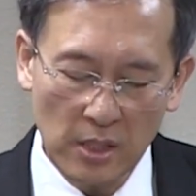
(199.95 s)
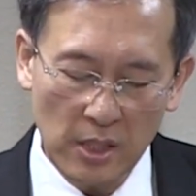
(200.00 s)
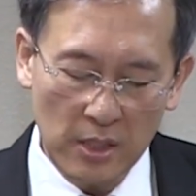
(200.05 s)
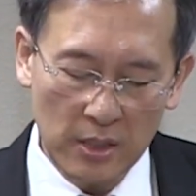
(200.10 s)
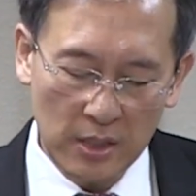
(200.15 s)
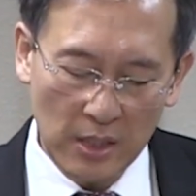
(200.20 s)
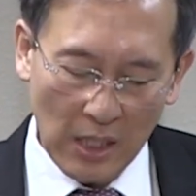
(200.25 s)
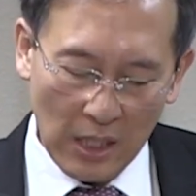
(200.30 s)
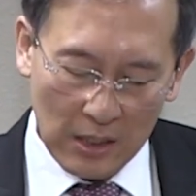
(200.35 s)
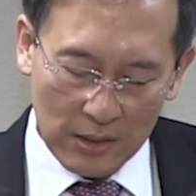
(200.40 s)

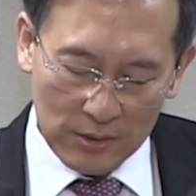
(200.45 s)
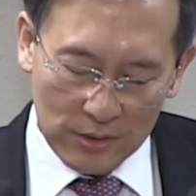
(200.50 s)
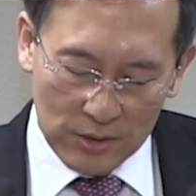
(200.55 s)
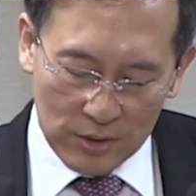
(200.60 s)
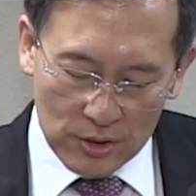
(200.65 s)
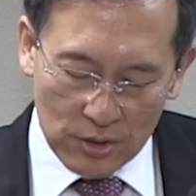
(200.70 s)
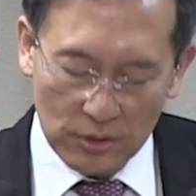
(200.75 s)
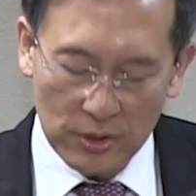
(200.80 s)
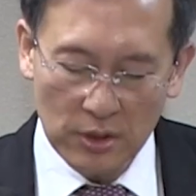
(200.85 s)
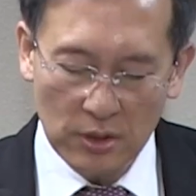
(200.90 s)
So
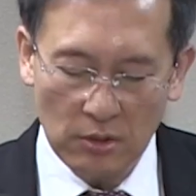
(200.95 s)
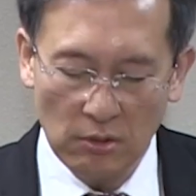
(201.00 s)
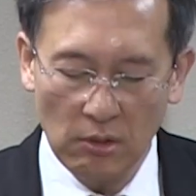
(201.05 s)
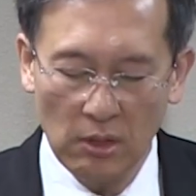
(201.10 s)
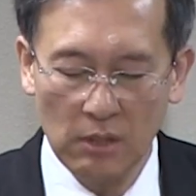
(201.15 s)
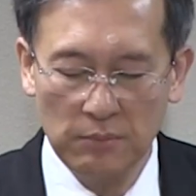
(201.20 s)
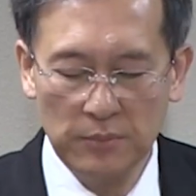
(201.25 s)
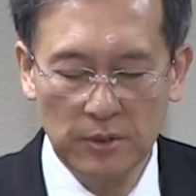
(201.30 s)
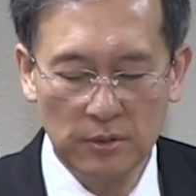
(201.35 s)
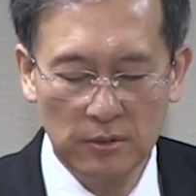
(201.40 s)
Israel
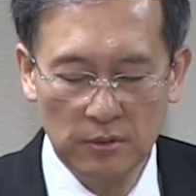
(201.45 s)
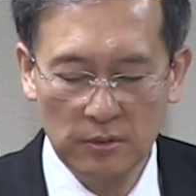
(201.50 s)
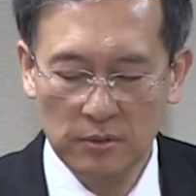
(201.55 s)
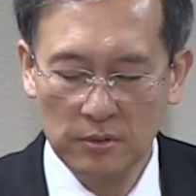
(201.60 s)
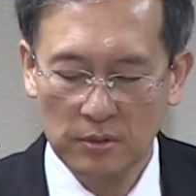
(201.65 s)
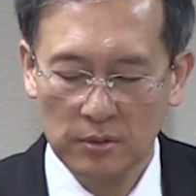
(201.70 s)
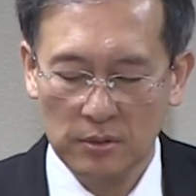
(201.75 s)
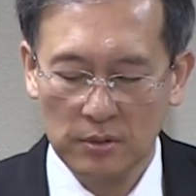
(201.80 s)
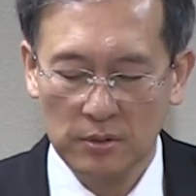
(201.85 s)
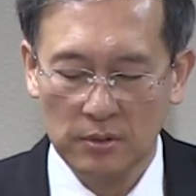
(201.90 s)
dwells in
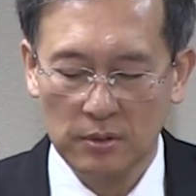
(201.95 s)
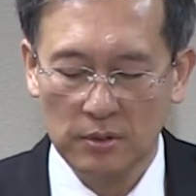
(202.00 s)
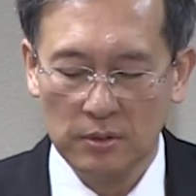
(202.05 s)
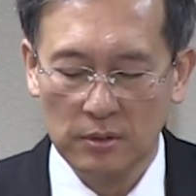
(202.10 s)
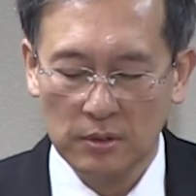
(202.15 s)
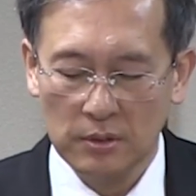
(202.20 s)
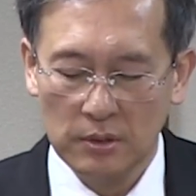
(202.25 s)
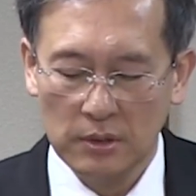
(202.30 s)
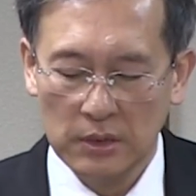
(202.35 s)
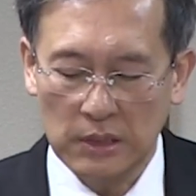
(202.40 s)

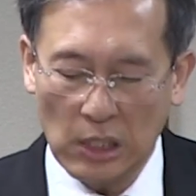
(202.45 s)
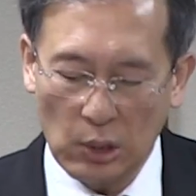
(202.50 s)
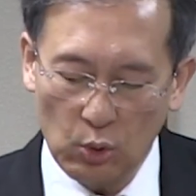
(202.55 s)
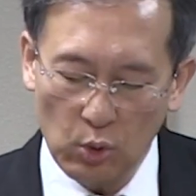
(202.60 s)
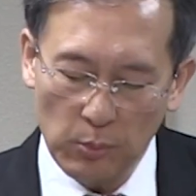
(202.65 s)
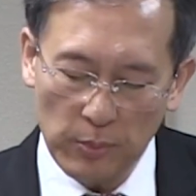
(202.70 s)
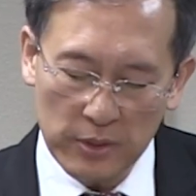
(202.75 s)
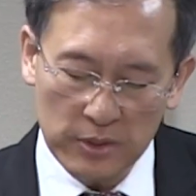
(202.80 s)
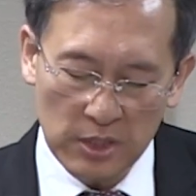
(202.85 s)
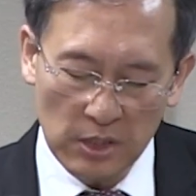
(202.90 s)
security, the
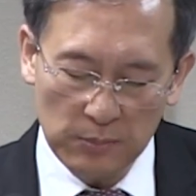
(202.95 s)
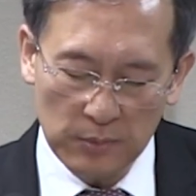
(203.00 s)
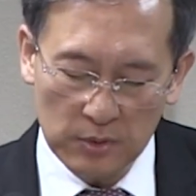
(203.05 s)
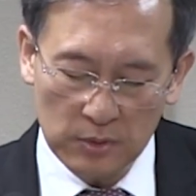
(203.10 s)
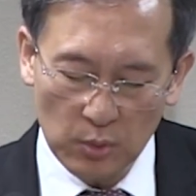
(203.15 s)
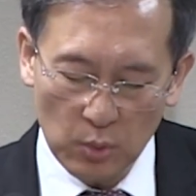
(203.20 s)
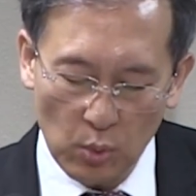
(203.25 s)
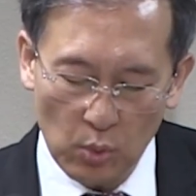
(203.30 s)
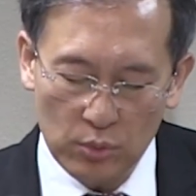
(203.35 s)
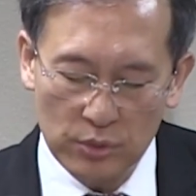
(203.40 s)

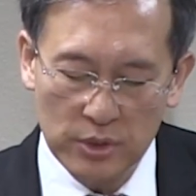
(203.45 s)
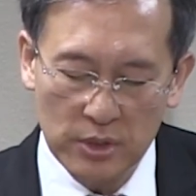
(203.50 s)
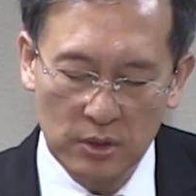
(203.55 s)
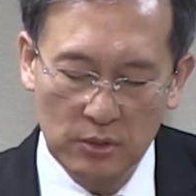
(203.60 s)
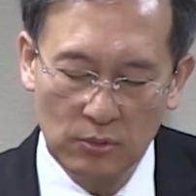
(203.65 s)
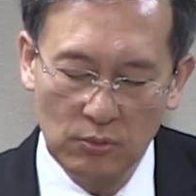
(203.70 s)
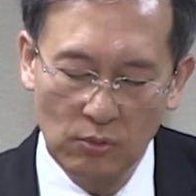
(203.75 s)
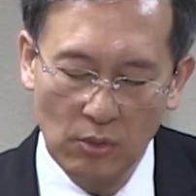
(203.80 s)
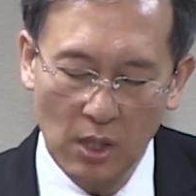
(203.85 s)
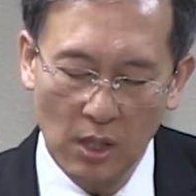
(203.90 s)
fountain of
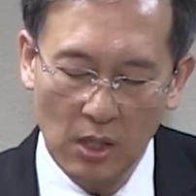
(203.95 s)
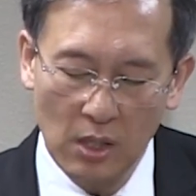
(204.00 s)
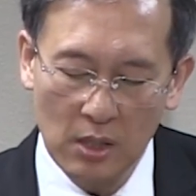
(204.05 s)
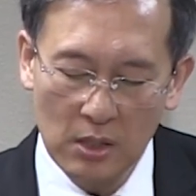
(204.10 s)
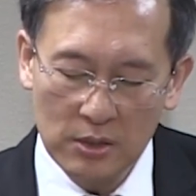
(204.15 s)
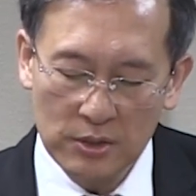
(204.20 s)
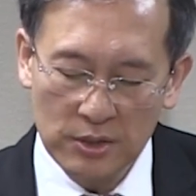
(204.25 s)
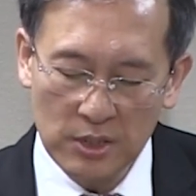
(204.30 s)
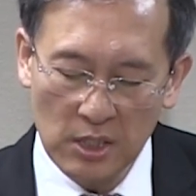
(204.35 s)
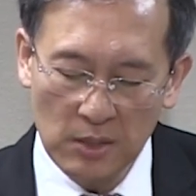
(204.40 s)
Jacob
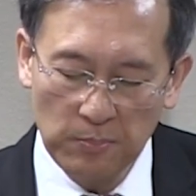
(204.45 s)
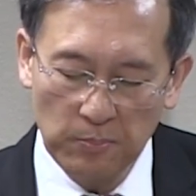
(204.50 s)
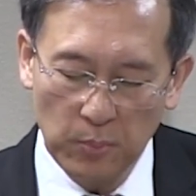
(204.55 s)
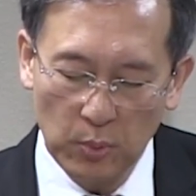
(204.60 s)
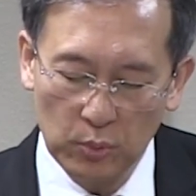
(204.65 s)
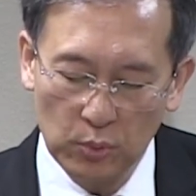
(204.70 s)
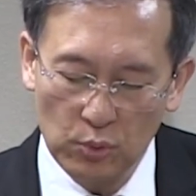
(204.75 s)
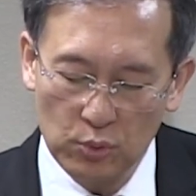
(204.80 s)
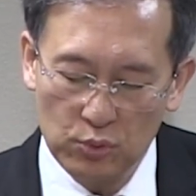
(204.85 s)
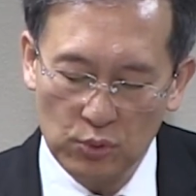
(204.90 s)
secluded in
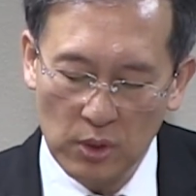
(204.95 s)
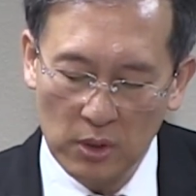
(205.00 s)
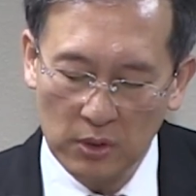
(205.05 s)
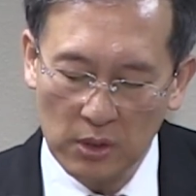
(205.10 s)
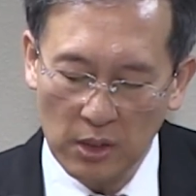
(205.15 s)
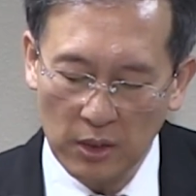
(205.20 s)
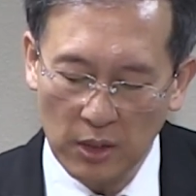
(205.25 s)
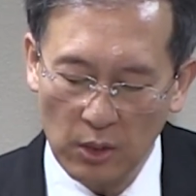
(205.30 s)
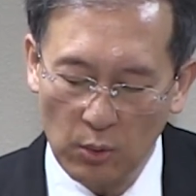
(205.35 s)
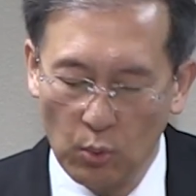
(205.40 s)
a land
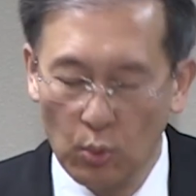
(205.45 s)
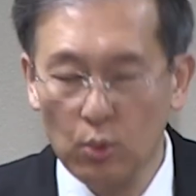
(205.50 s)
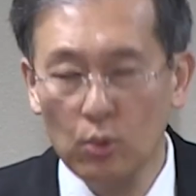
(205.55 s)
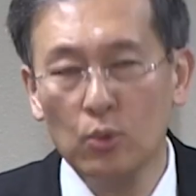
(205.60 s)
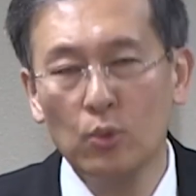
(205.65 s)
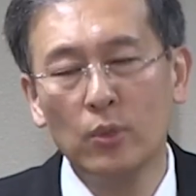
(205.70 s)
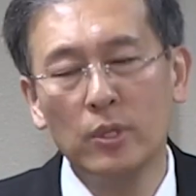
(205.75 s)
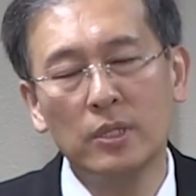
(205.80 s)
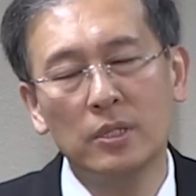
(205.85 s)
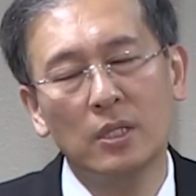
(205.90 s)
of
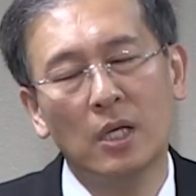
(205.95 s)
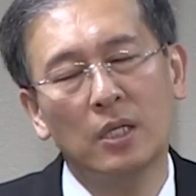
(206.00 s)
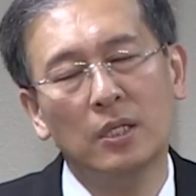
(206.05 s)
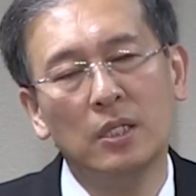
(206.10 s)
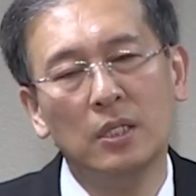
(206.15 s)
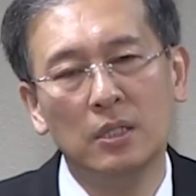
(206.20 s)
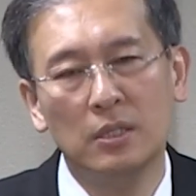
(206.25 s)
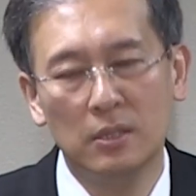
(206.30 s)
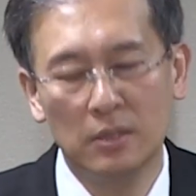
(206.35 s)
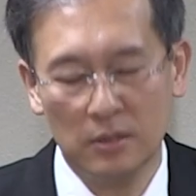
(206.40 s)
grain and new
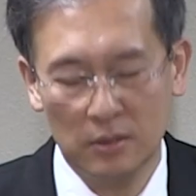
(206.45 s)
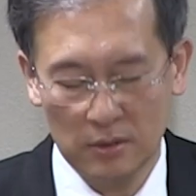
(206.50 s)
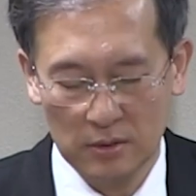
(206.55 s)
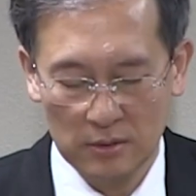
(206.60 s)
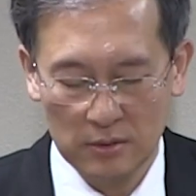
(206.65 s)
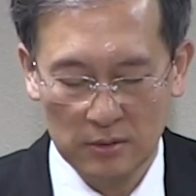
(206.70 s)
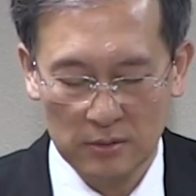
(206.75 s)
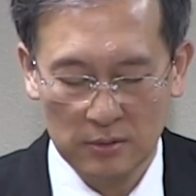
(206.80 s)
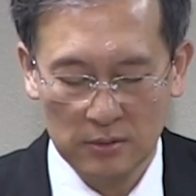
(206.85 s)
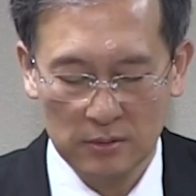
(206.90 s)
wine.
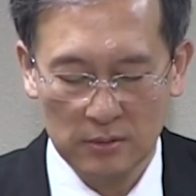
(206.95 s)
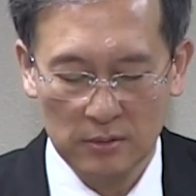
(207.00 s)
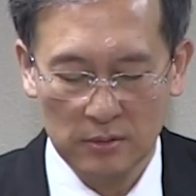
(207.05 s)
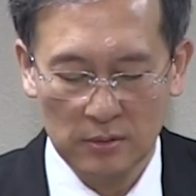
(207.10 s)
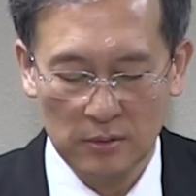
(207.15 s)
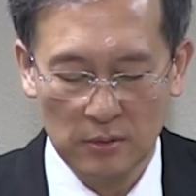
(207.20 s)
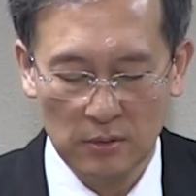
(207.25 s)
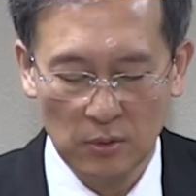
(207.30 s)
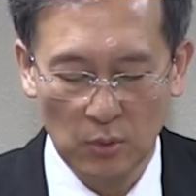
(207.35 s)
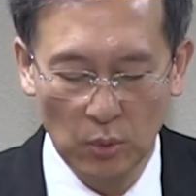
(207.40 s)

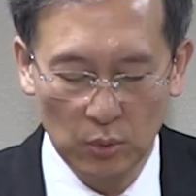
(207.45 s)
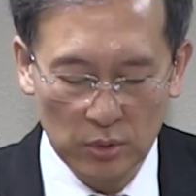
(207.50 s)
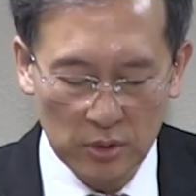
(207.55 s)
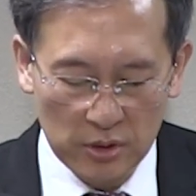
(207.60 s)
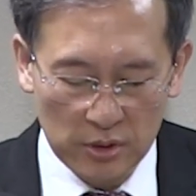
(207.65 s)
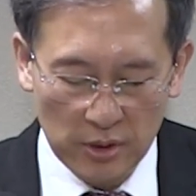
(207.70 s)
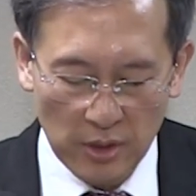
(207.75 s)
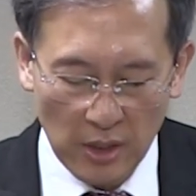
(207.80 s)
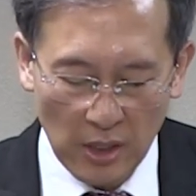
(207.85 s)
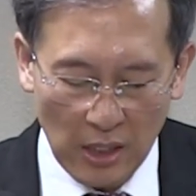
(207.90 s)
His
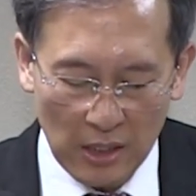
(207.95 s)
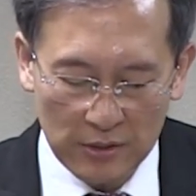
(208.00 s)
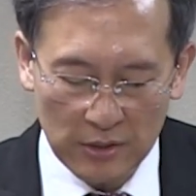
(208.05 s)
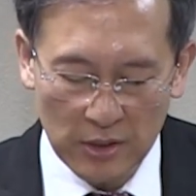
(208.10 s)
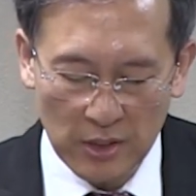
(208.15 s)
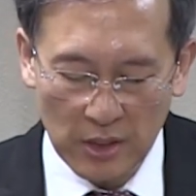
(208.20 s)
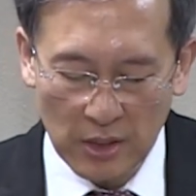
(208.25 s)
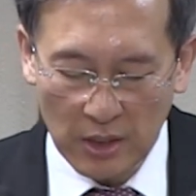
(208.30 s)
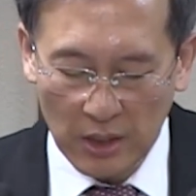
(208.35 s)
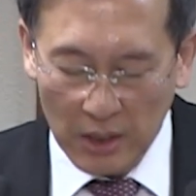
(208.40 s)
heavens
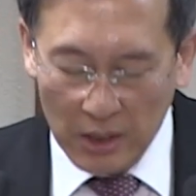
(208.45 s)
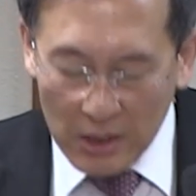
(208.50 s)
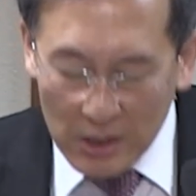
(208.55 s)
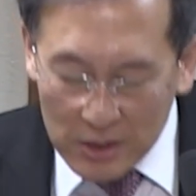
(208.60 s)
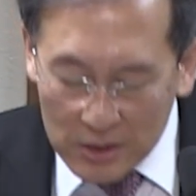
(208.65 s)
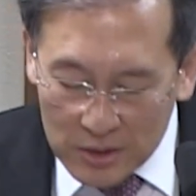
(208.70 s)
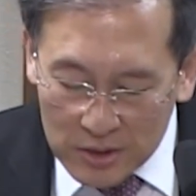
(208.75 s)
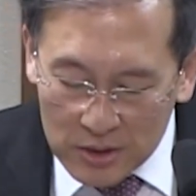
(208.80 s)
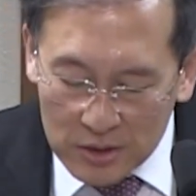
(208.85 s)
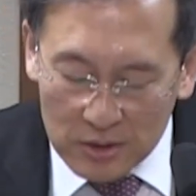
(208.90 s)

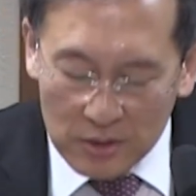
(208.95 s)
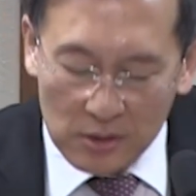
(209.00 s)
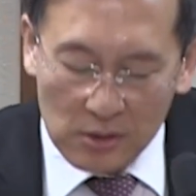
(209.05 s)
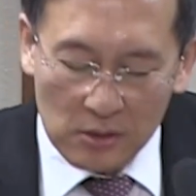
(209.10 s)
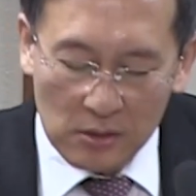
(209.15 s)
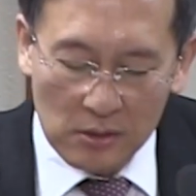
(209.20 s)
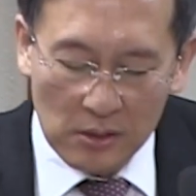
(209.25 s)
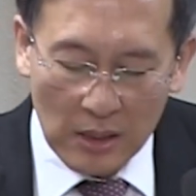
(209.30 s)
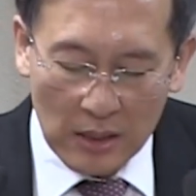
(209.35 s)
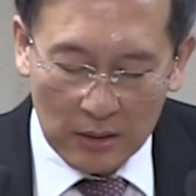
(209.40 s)
also
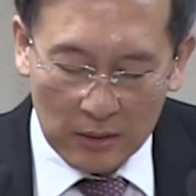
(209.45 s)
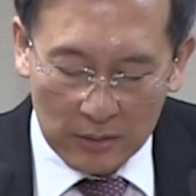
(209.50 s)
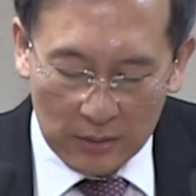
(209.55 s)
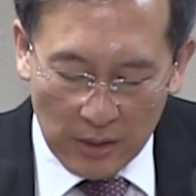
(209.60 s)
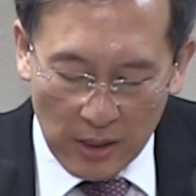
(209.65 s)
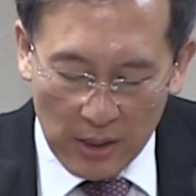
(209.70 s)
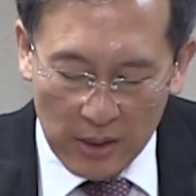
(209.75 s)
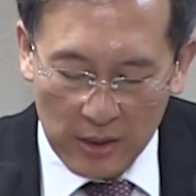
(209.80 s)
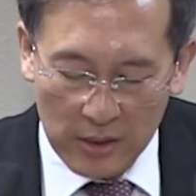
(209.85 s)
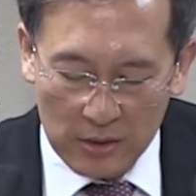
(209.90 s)
drop
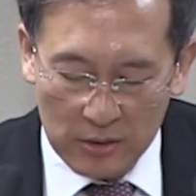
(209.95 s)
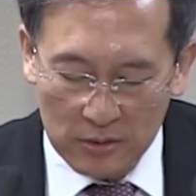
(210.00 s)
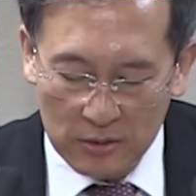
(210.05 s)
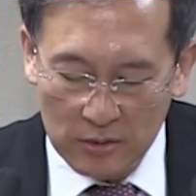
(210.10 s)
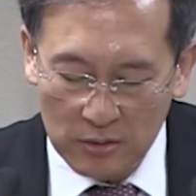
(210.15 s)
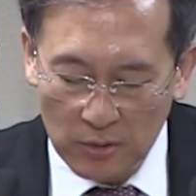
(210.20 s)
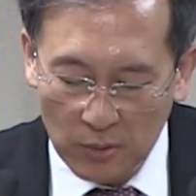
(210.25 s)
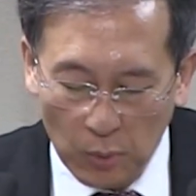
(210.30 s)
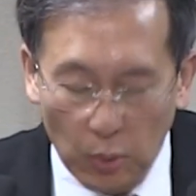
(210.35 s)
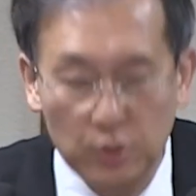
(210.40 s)
down
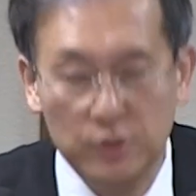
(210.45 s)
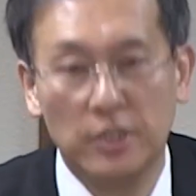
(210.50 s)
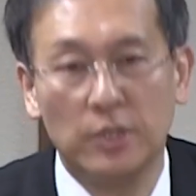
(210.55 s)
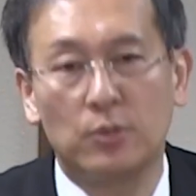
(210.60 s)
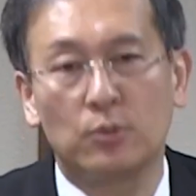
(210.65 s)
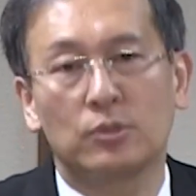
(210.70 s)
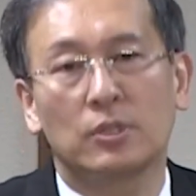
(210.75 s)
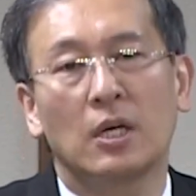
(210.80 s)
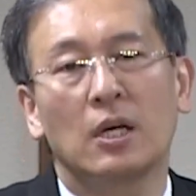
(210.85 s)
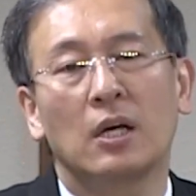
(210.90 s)
dew.